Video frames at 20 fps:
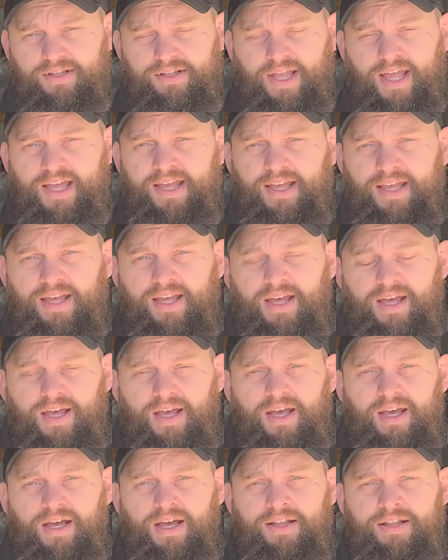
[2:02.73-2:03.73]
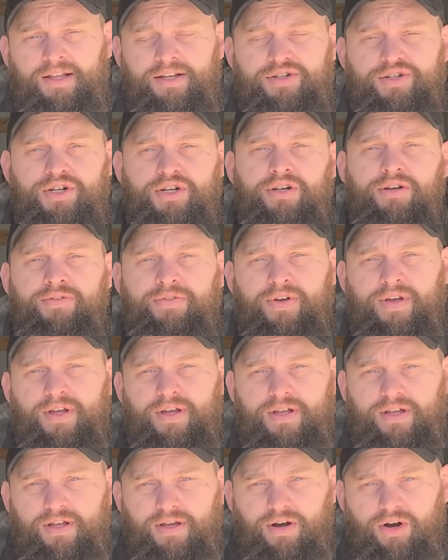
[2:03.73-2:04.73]
to take initiative,
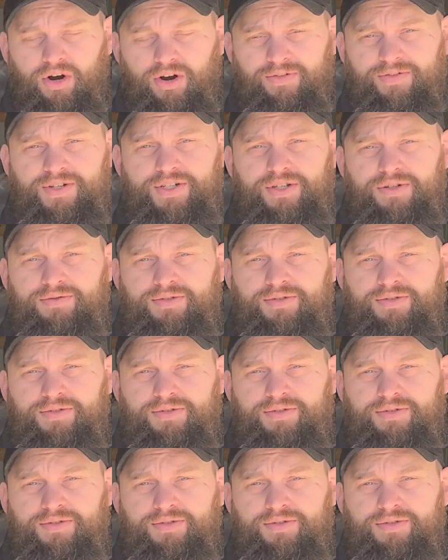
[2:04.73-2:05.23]
harvest